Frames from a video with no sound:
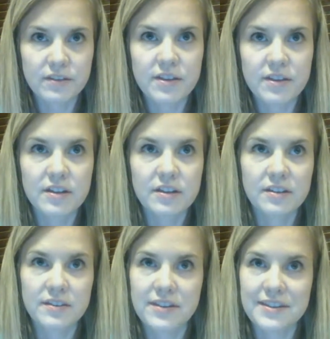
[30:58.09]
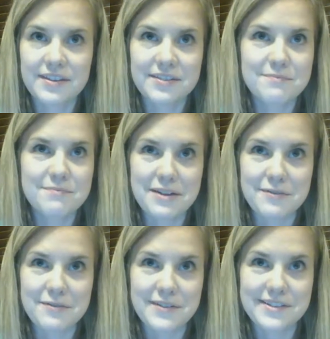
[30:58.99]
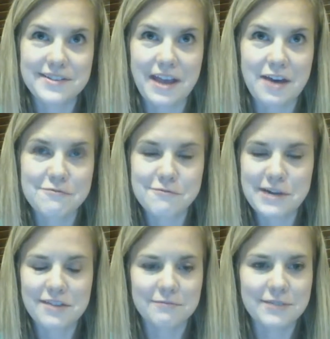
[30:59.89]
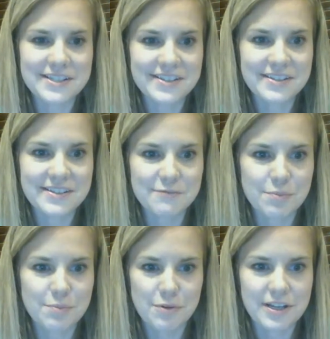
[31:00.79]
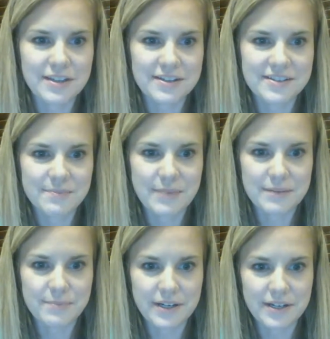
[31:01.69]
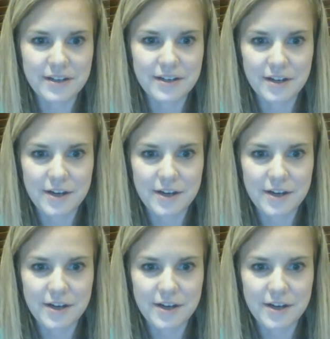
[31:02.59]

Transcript: that the benefits outweigh the risks in reporting this bed bug.